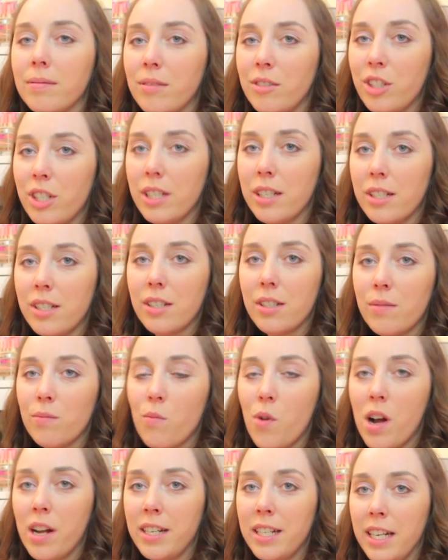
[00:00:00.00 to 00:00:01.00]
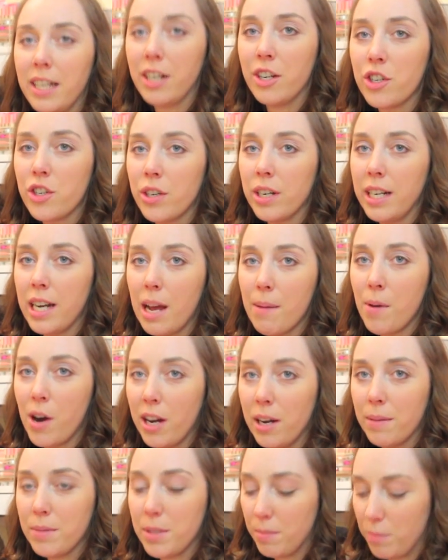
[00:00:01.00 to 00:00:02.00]
She's wanting a treat. I
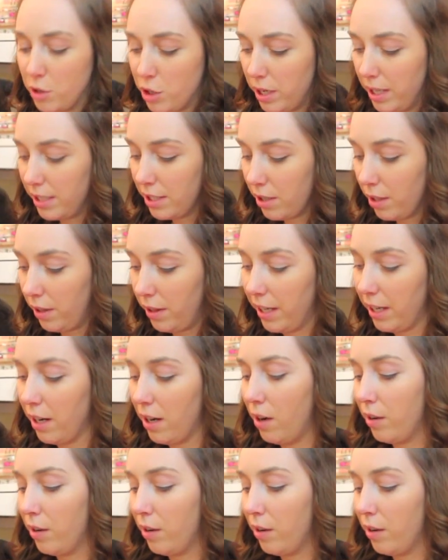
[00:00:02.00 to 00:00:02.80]
bought him some treats earlier.